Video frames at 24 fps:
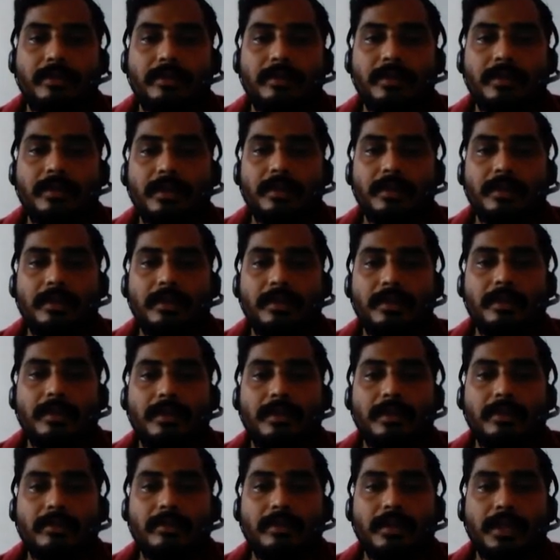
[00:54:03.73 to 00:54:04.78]
okay,
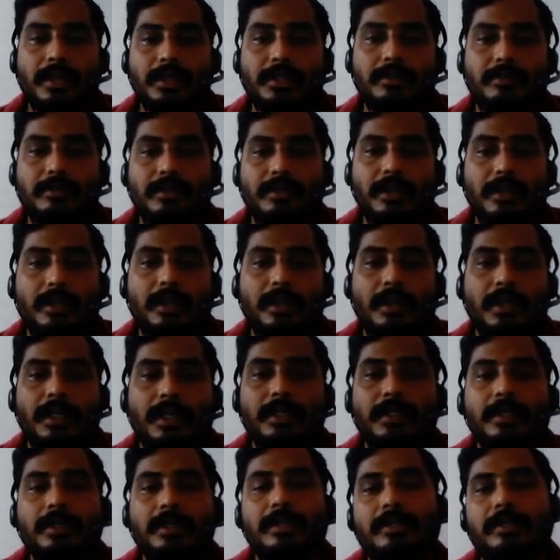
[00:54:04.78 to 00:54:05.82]
tau xy,
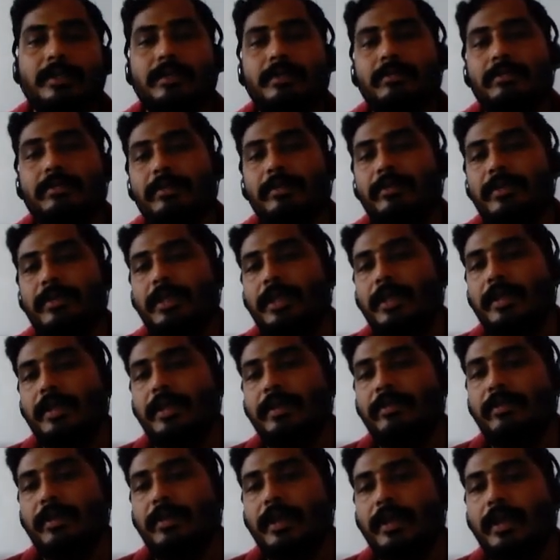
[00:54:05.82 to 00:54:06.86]
like this we will
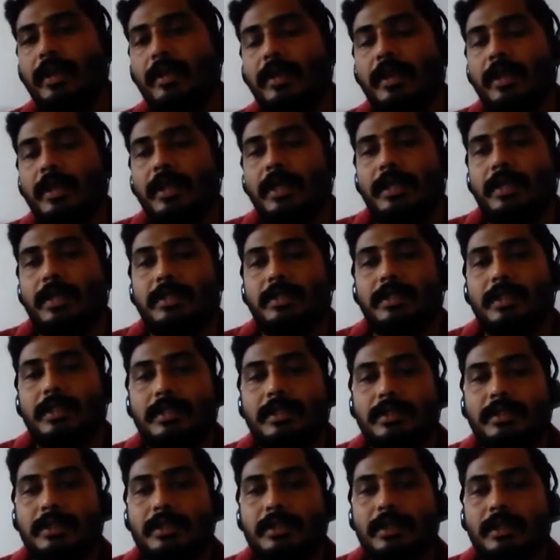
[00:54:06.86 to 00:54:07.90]
define.
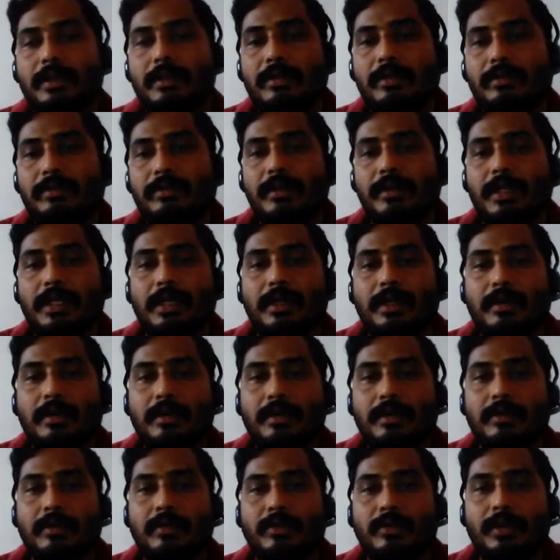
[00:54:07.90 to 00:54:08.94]
Since we are
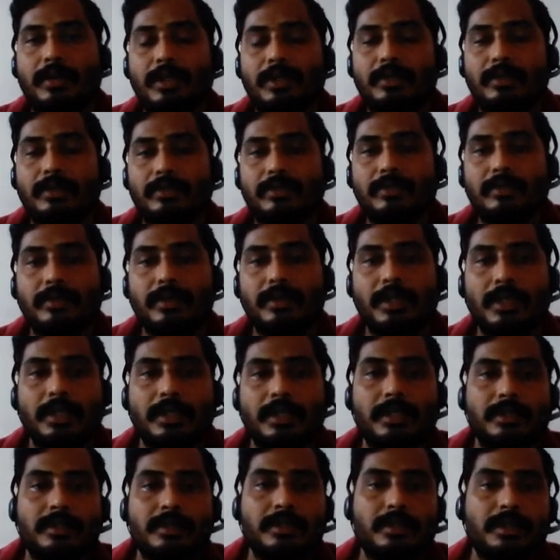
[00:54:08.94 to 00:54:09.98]
going to
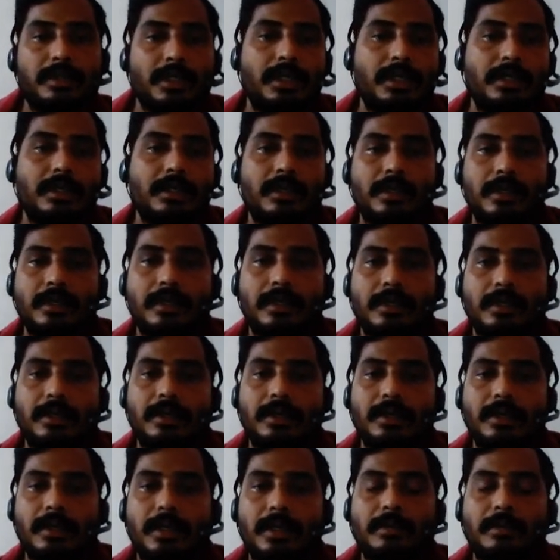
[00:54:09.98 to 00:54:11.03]
see
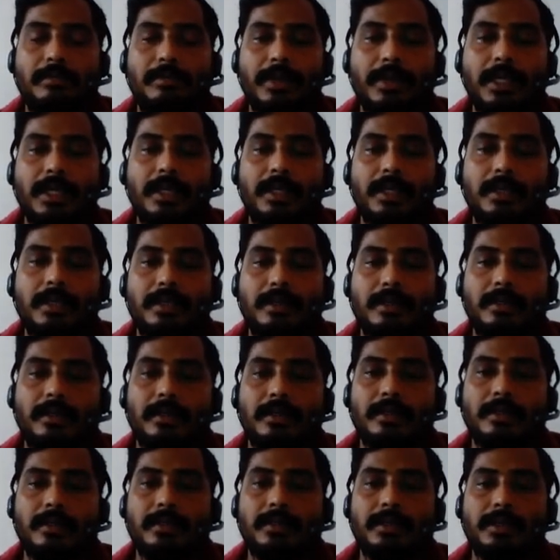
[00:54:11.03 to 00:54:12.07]
a complete
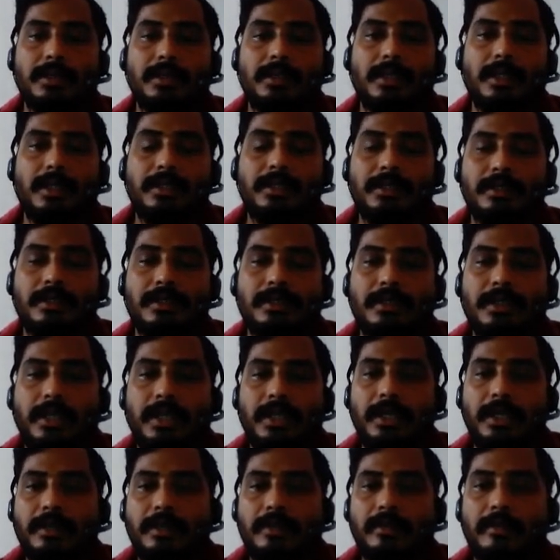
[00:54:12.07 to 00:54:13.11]
stress
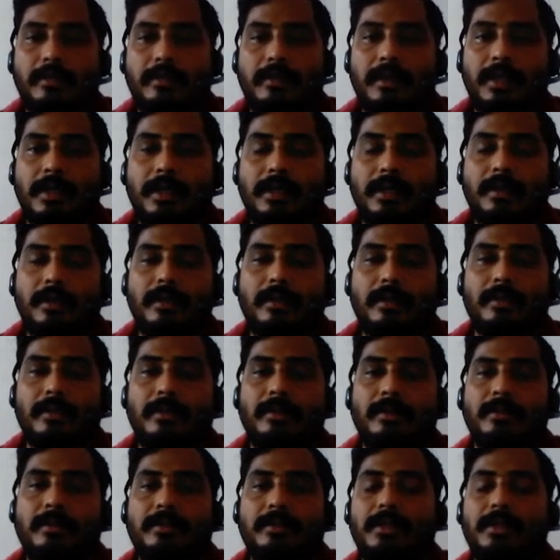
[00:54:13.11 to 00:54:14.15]
state, under
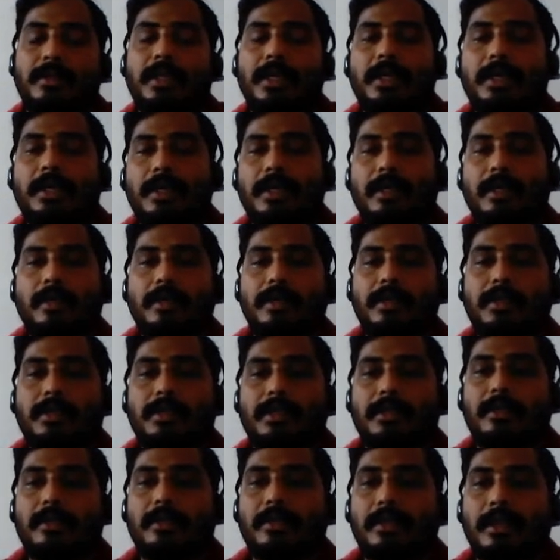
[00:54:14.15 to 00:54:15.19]
that
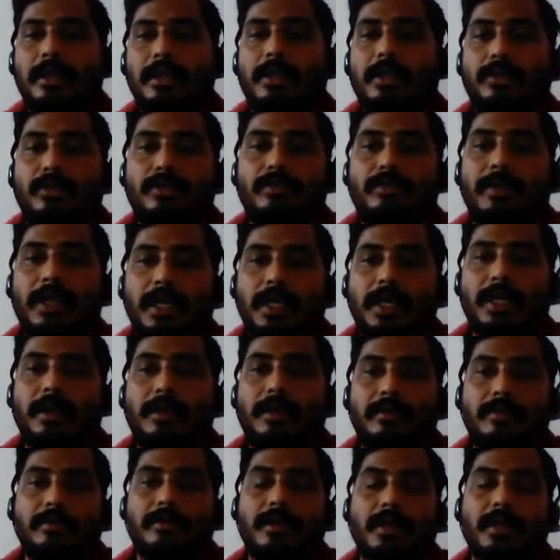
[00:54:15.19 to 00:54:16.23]
condition you may
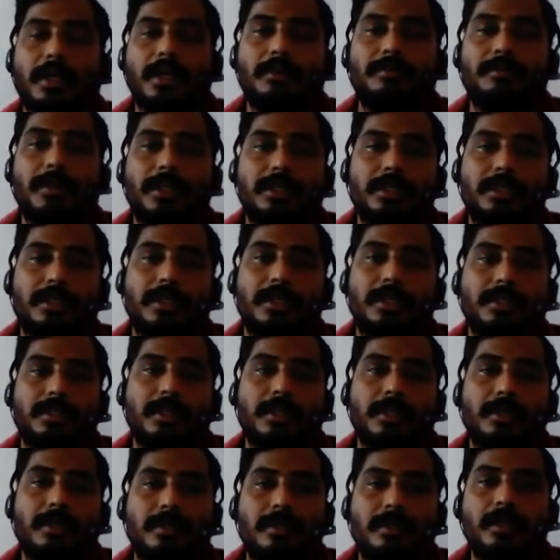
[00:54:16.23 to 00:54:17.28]
have normal
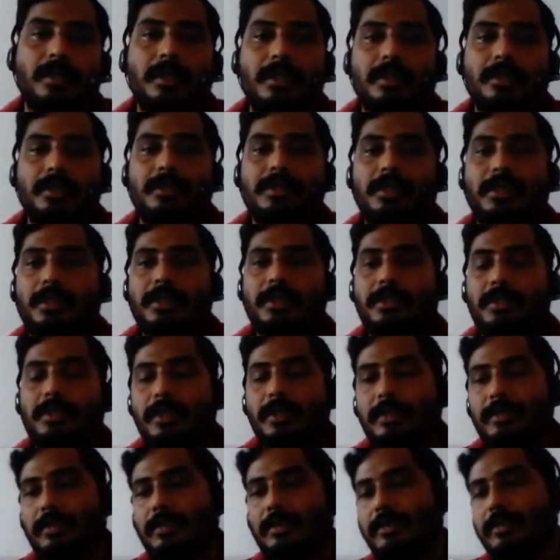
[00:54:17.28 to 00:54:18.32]
stress and shear
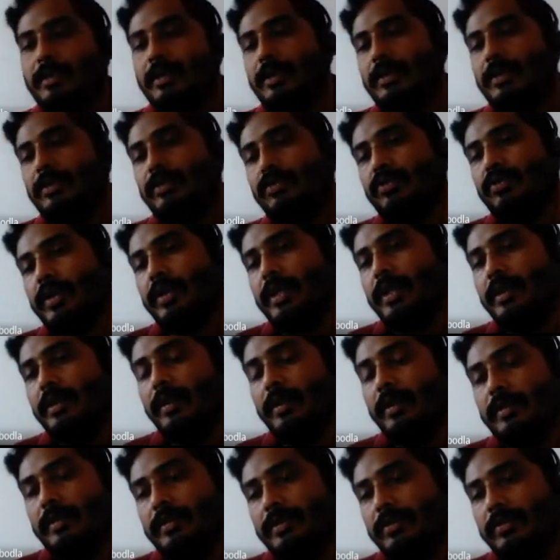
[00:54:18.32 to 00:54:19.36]
stress
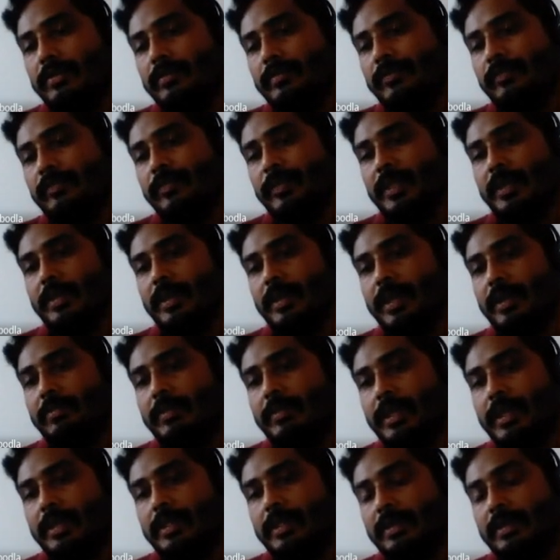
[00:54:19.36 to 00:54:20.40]
together also,
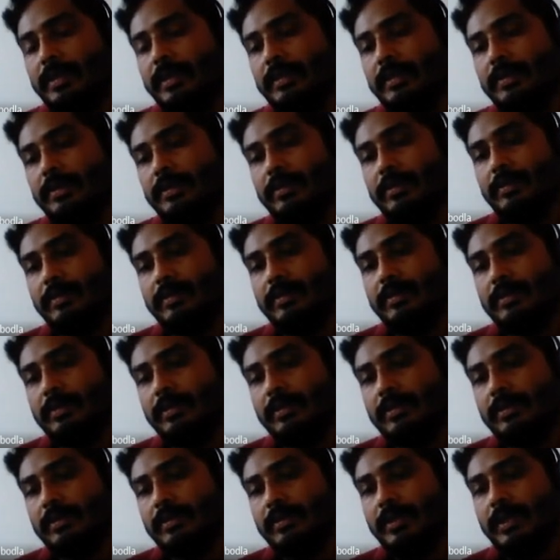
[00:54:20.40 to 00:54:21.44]
combination also.
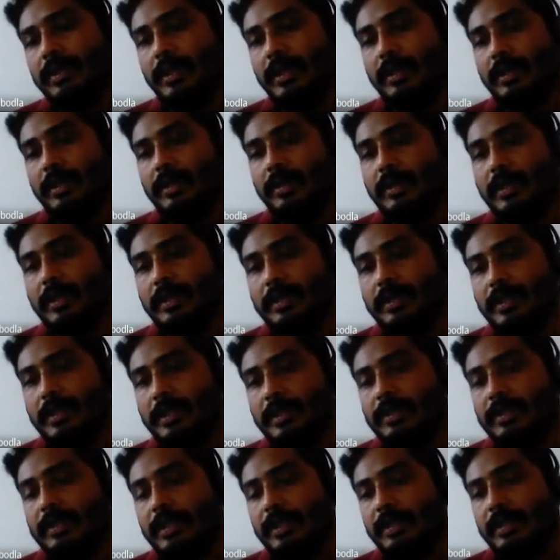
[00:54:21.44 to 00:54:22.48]
So that is the
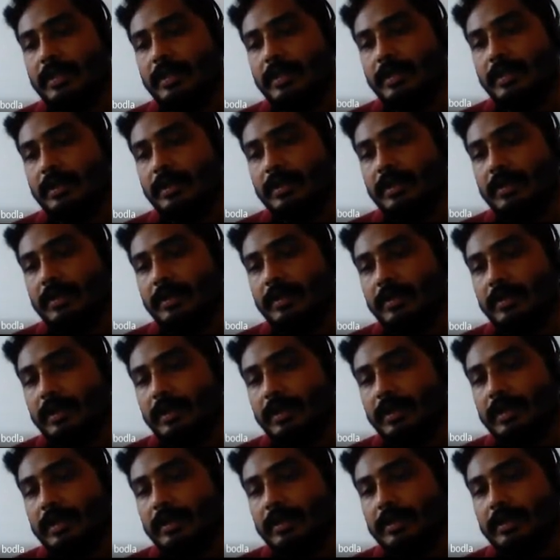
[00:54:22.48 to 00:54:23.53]
reason
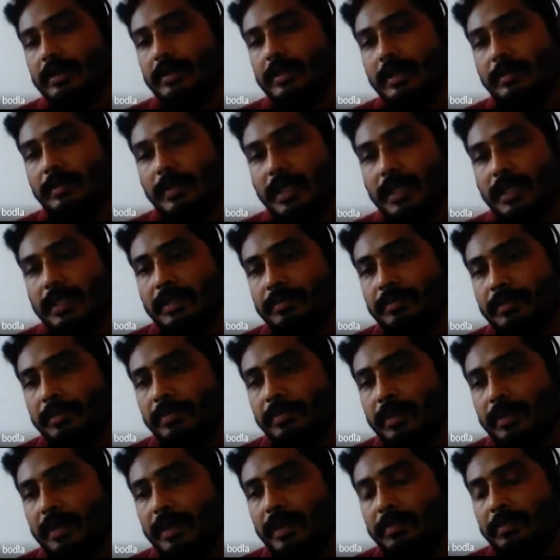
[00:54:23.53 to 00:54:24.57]
it is sometimes
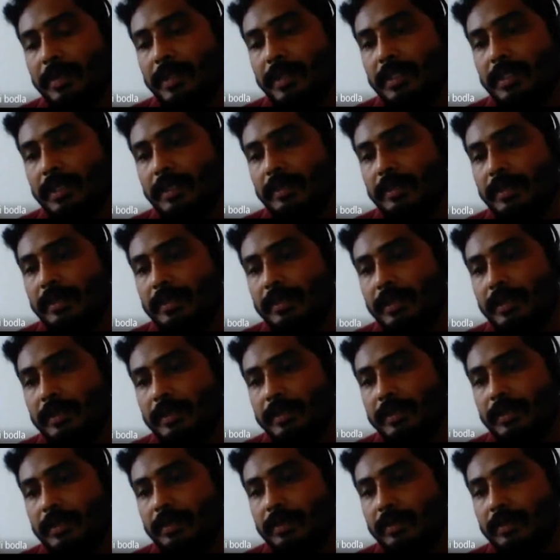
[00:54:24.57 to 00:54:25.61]
people represent this
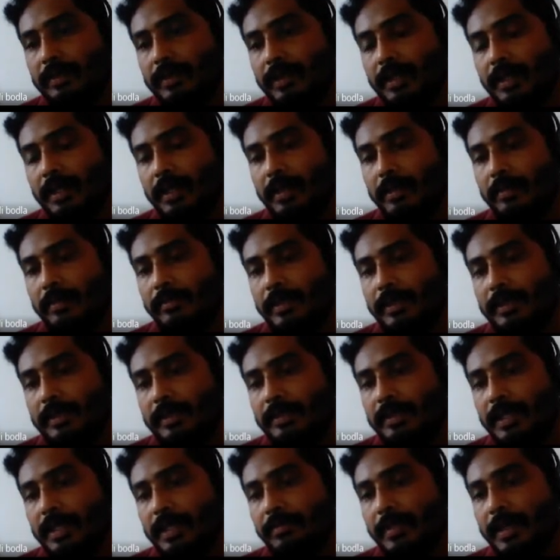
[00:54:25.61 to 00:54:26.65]
also
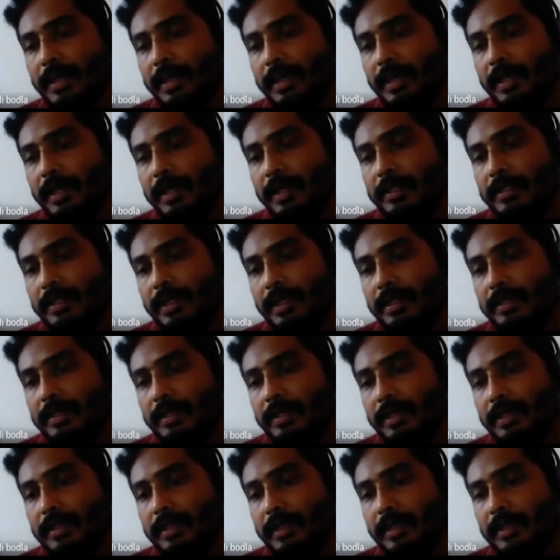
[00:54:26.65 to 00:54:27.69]
with sigma
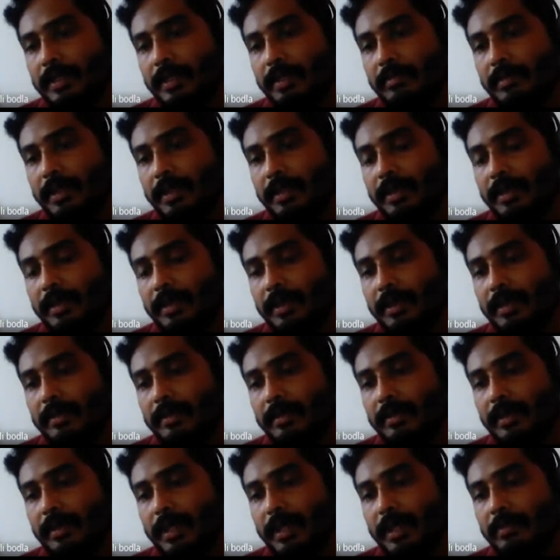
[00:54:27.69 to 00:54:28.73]
xx is nothing but
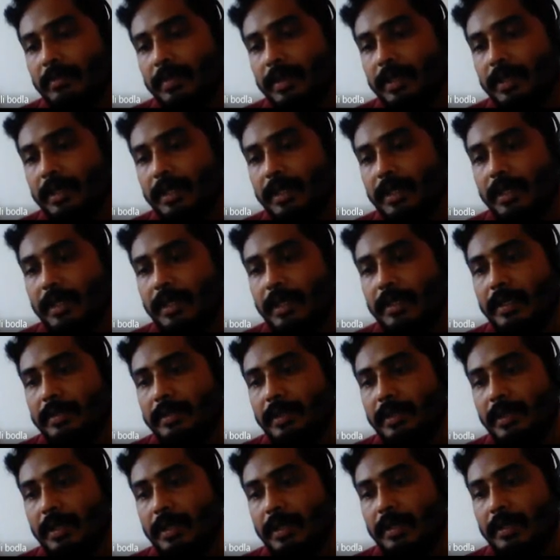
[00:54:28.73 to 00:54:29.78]
also can be written
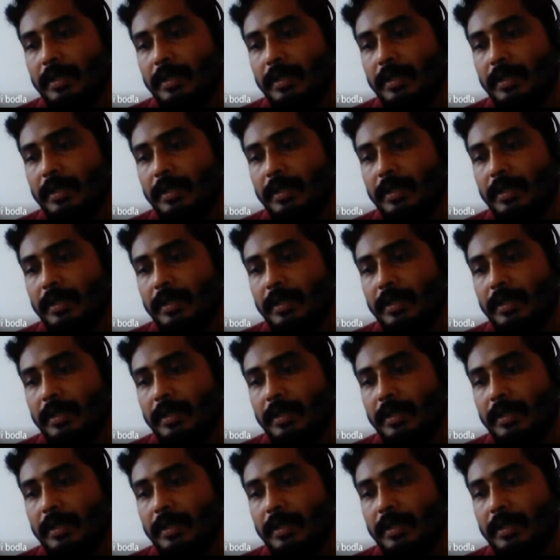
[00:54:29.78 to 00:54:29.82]
as